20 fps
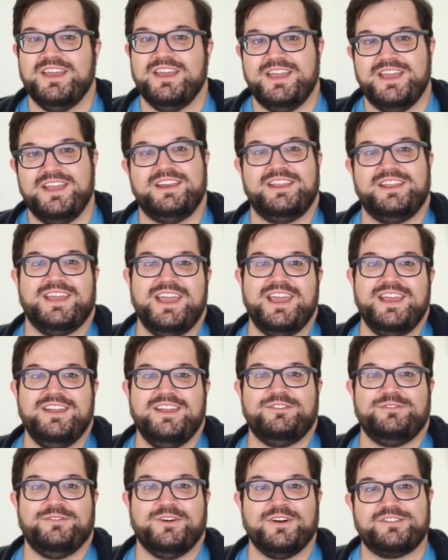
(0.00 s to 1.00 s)
It
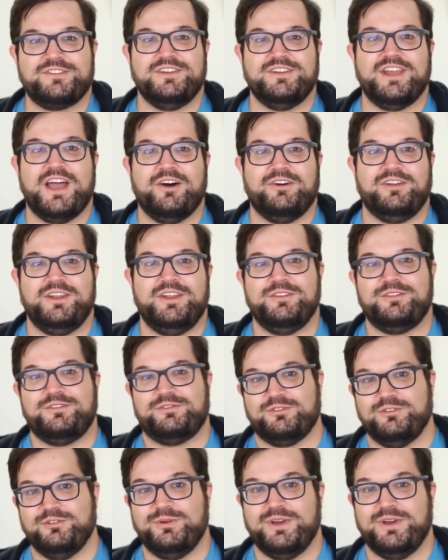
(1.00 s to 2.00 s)
gains functionality
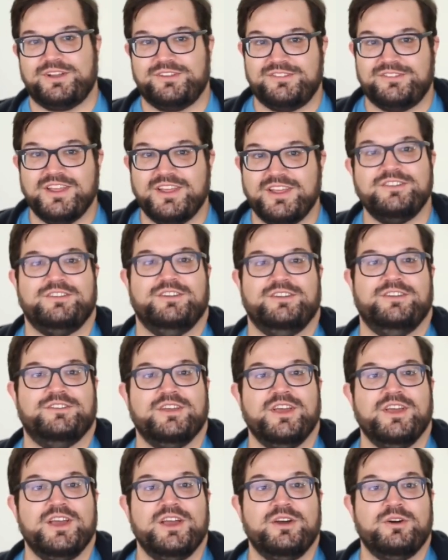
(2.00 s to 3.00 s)
through
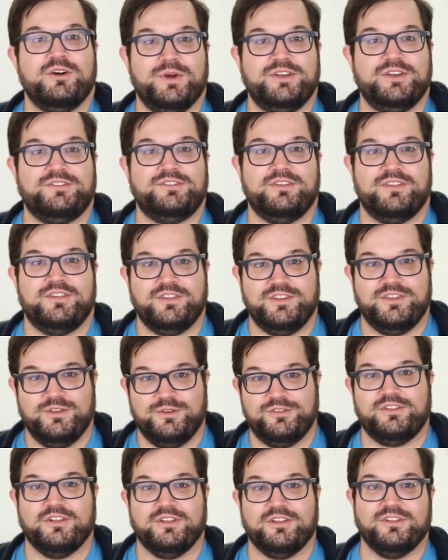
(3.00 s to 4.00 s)
extensions, which
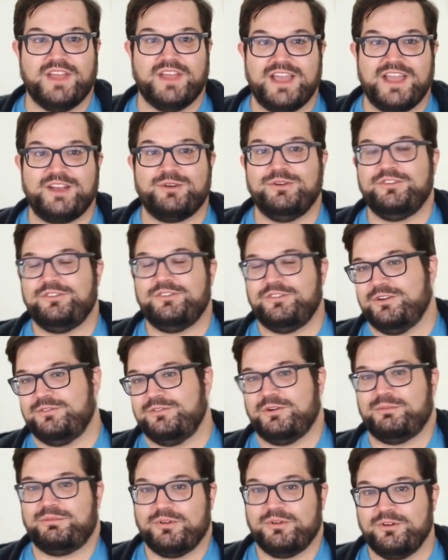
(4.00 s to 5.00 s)
use the Language
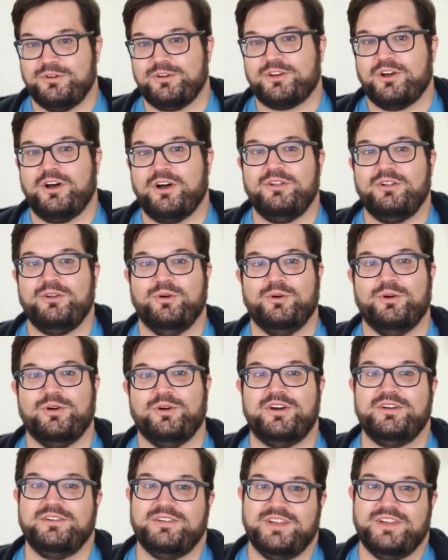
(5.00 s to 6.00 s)
Server Protocol,
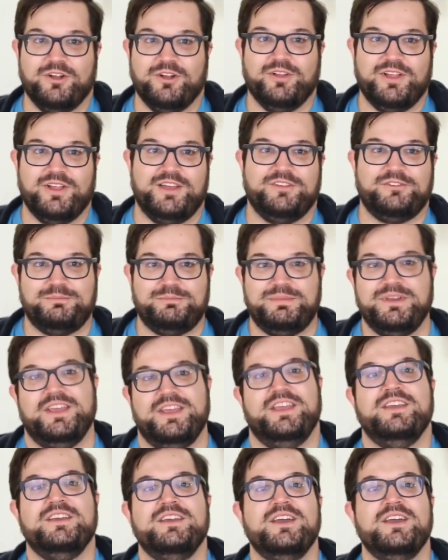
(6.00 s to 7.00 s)
or LSP.